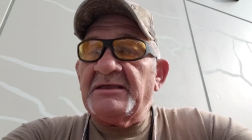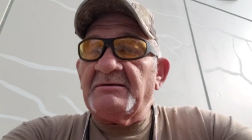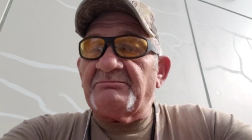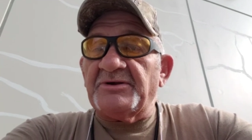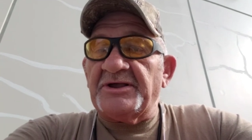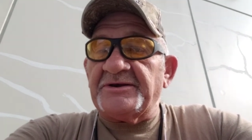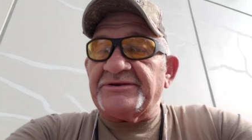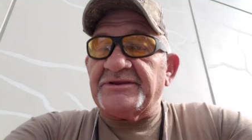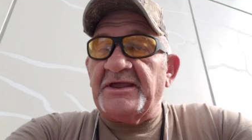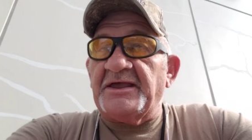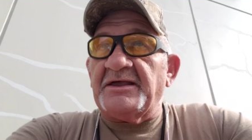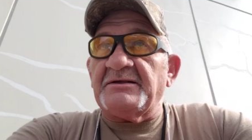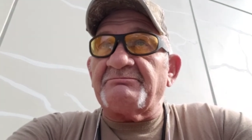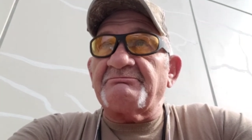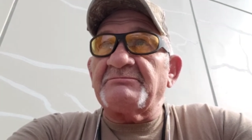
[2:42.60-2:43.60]
But
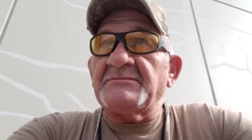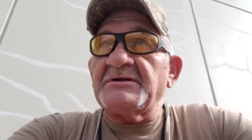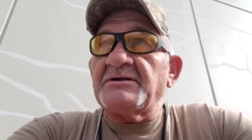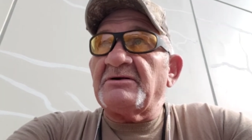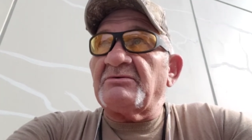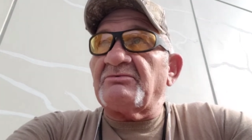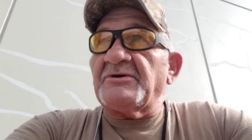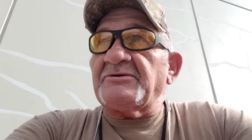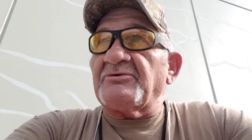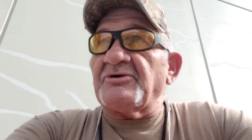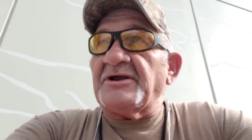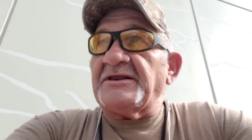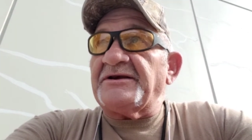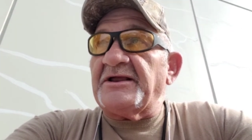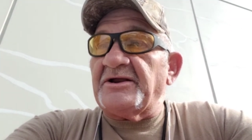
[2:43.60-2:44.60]
uh, we
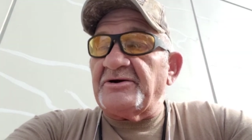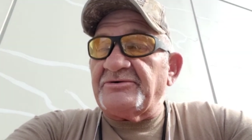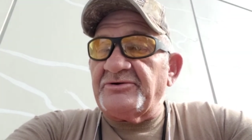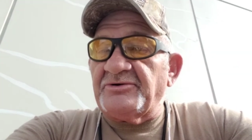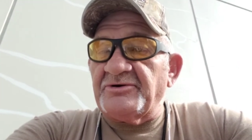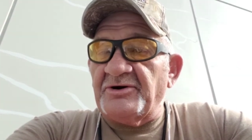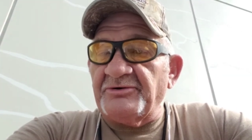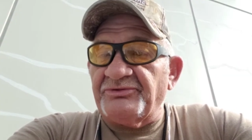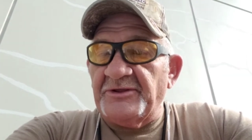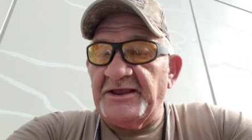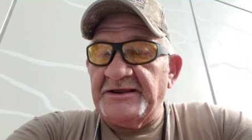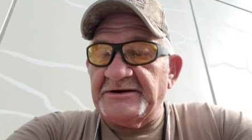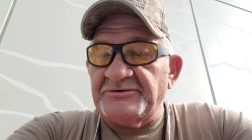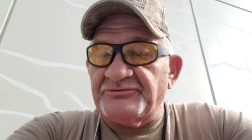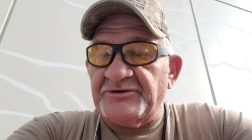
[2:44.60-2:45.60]
were in there doing our
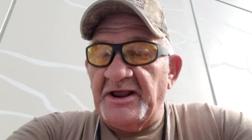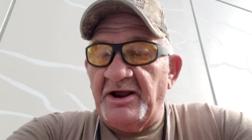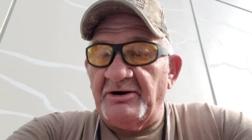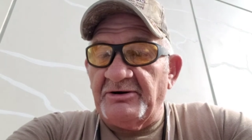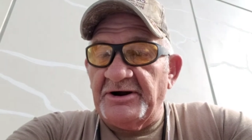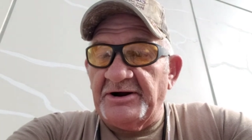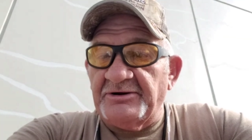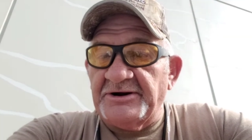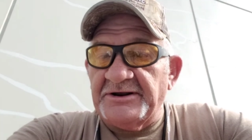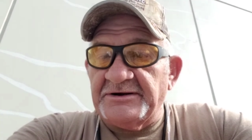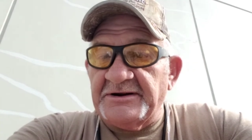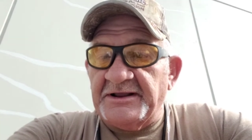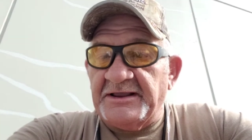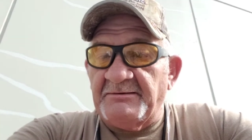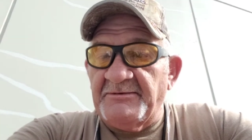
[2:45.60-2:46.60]
thing in the shower area, and
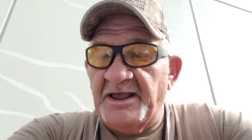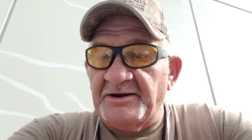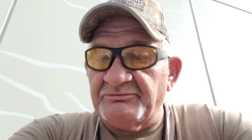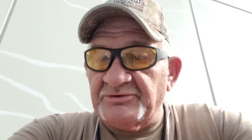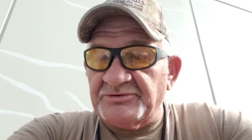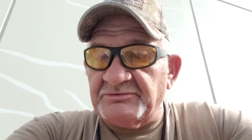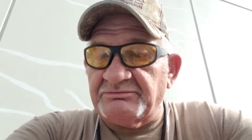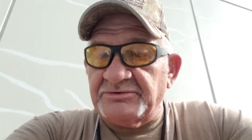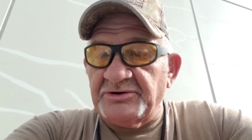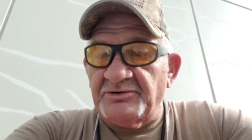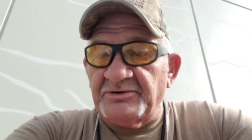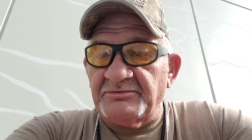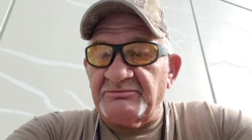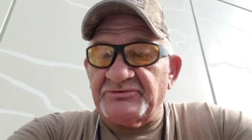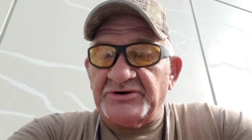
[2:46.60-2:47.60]
then come out with
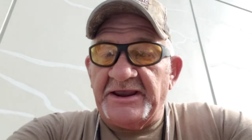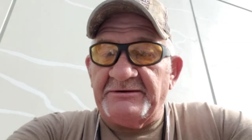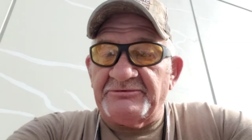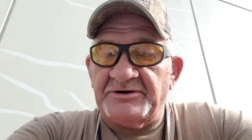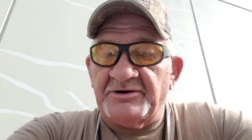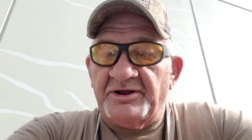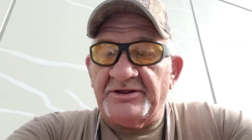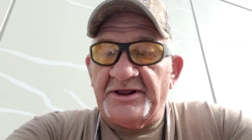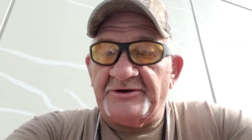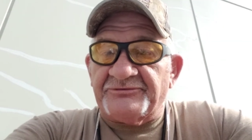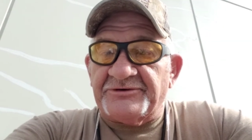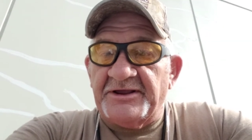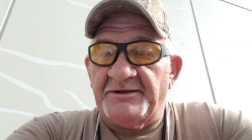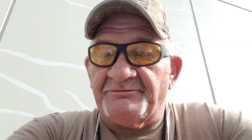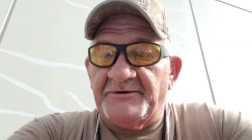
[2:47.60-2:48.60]
doing shaving and all that
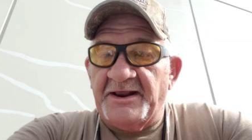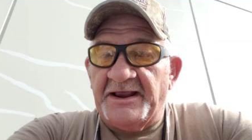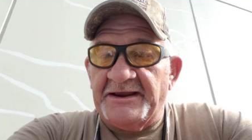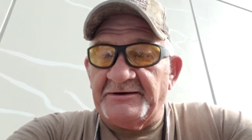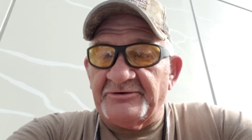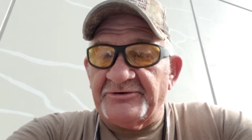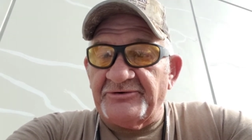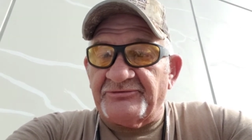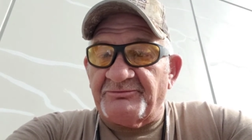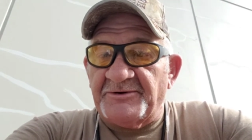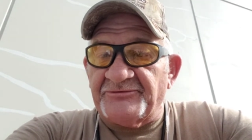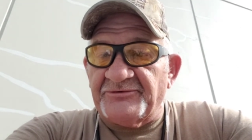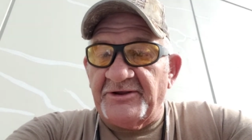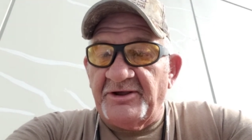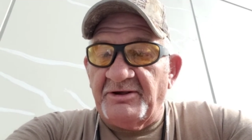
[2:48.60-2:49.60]
stuff. And I introduced
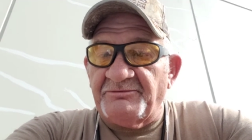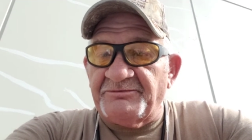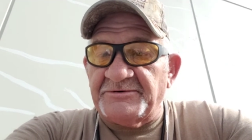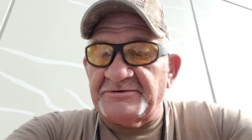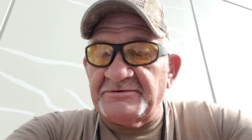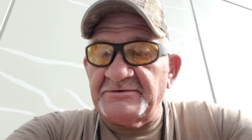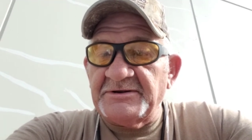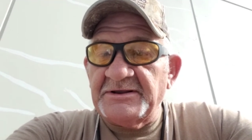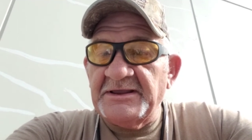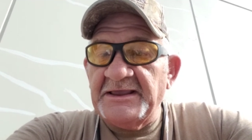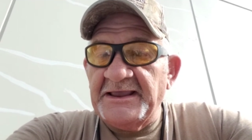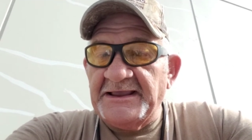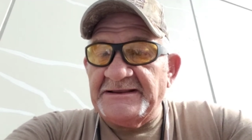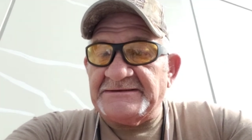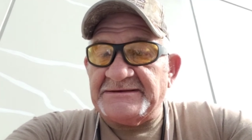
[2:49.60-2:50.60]
myself and
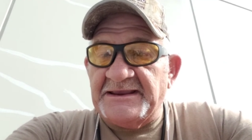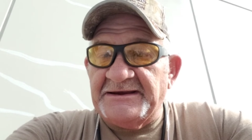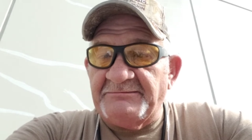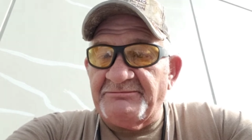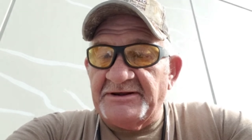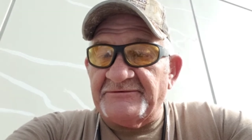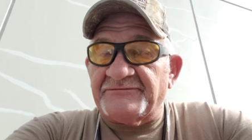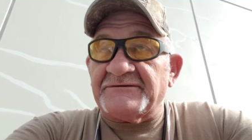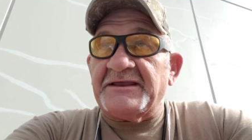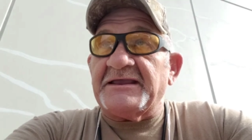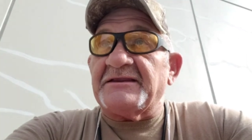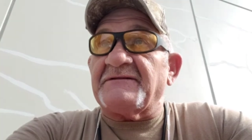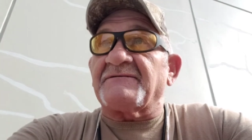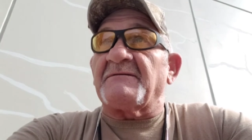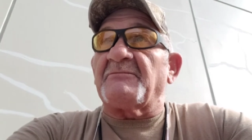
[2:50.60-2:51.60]
he said he'd been
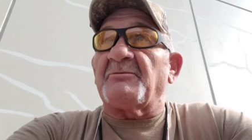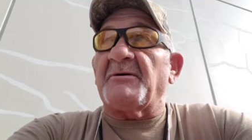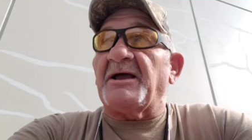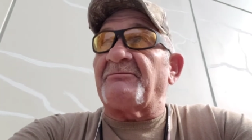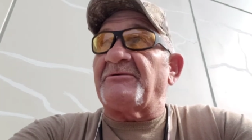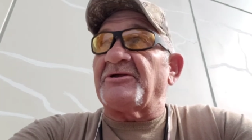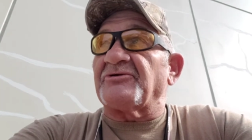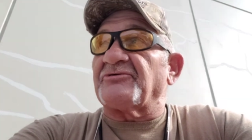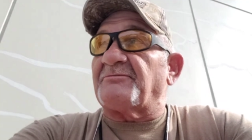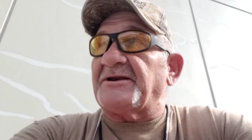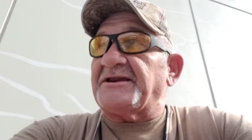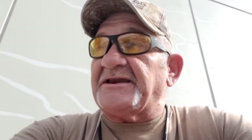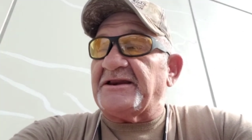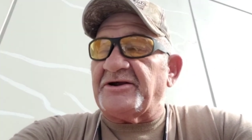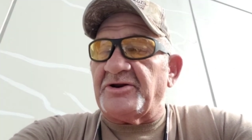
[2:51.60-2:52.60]
seeing some of my bills, but
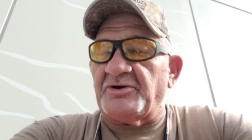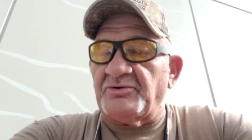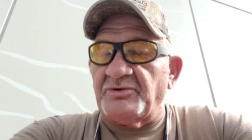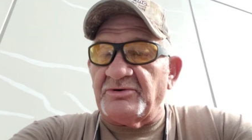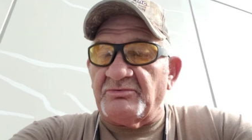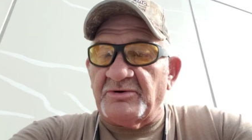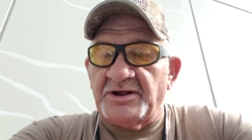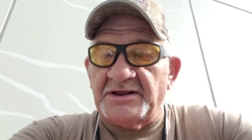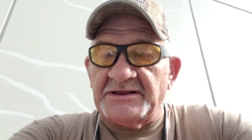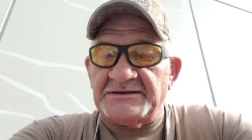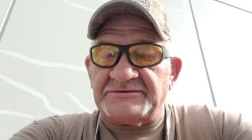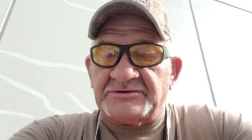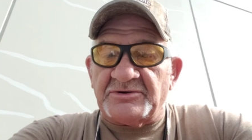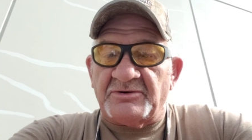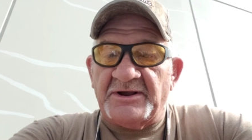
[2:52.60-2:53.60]
he didn't know who it was,
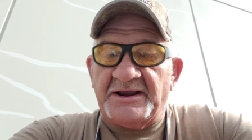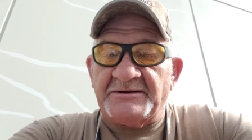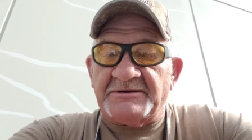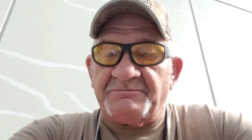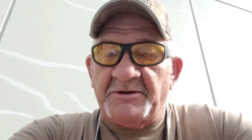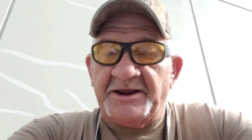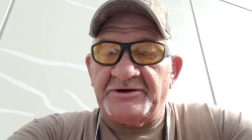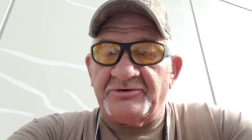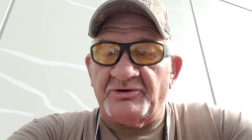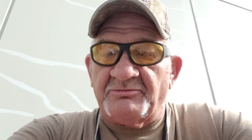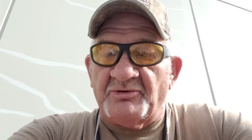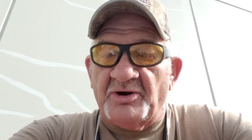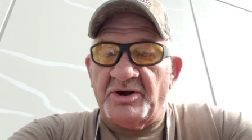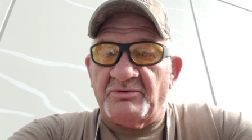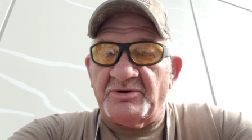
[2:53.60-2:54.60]
so I explained to him
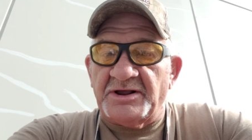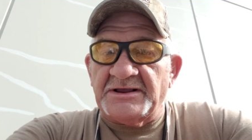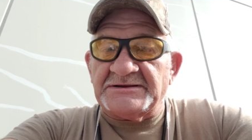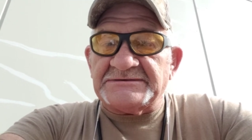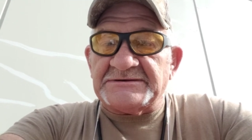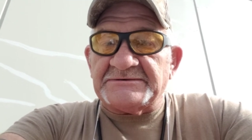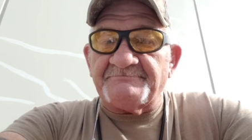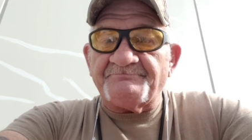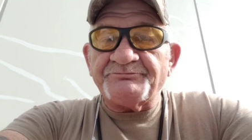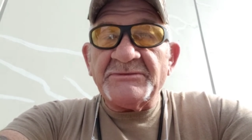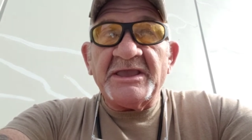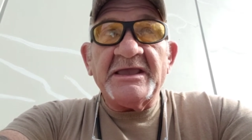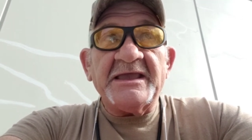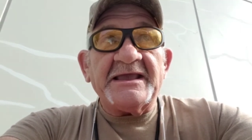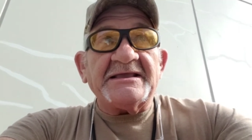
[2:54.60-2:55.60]
who I was.
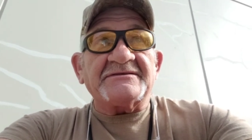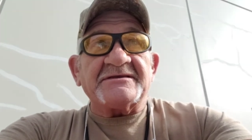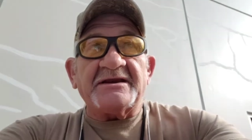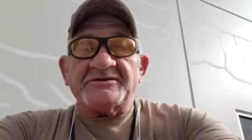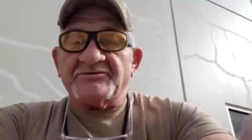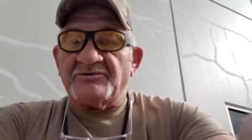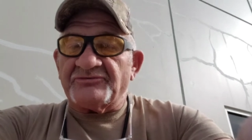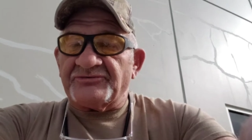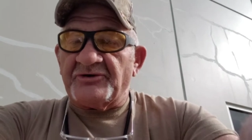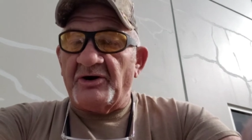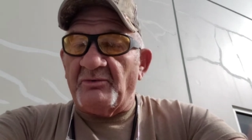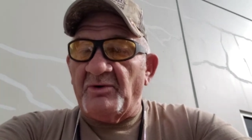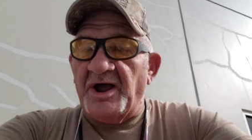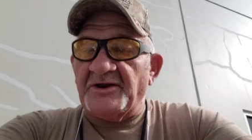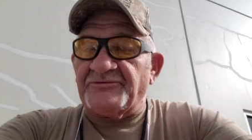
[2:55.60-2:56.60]
And he said he's going to
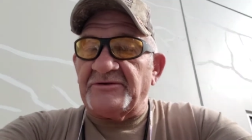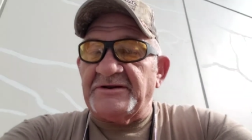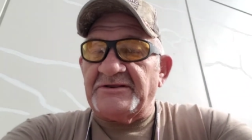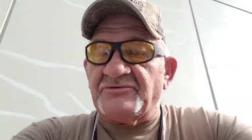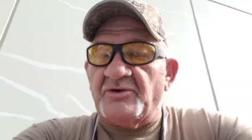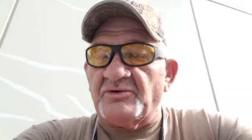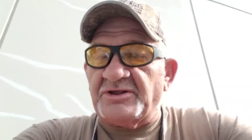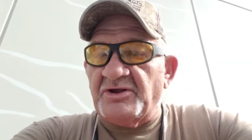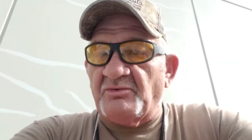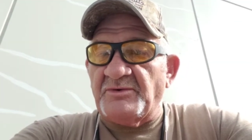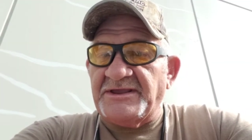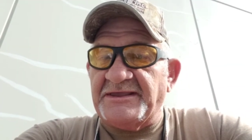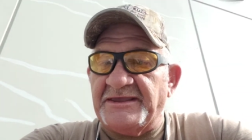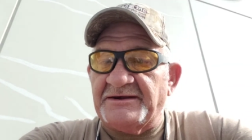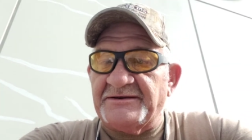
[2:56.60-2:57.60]
start watching. He's only a
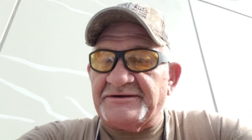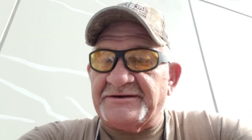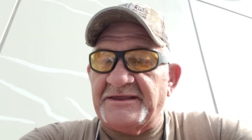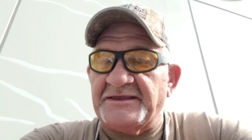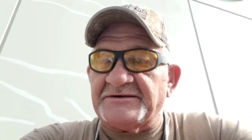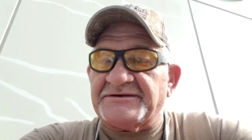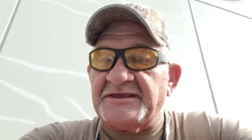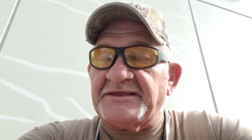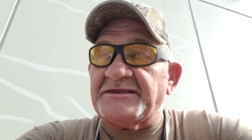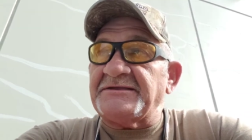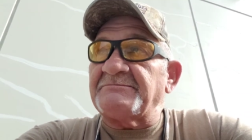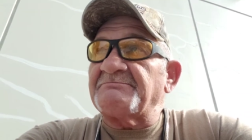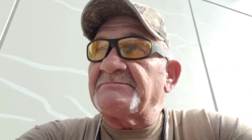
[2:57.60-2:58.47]
week into TNT,